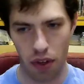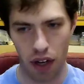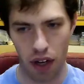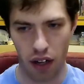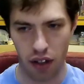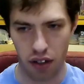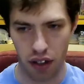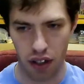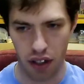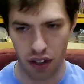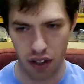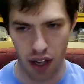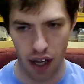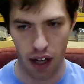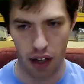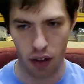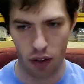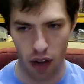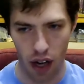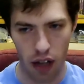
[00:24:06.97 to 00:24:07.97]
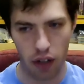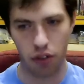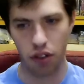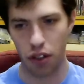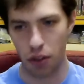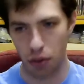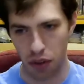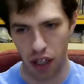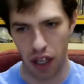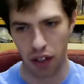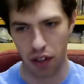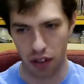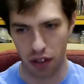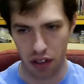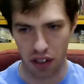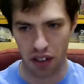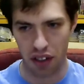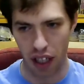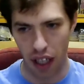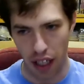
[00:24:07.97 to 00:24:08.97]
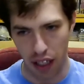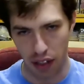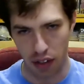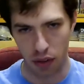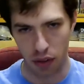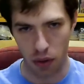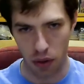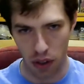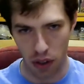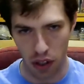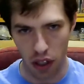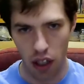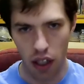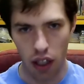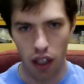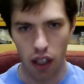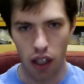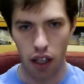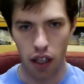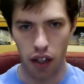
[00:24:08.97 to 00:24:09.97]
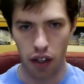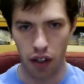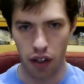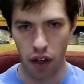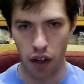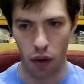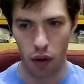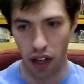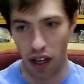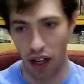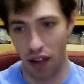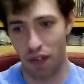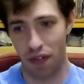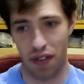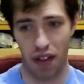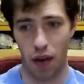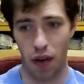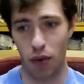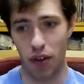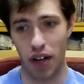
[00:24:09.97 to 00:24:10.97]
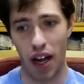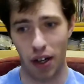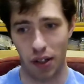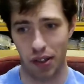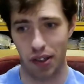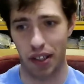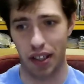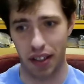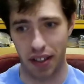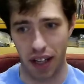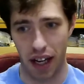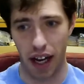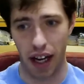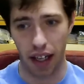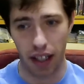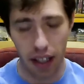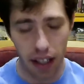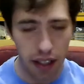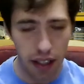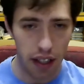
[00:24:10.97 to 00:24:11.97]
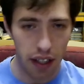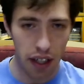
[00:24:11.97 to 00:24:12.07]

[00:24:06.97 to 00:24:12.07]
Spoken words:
would actually attack, or how she would actually attack, or, you know, if they would actually attack.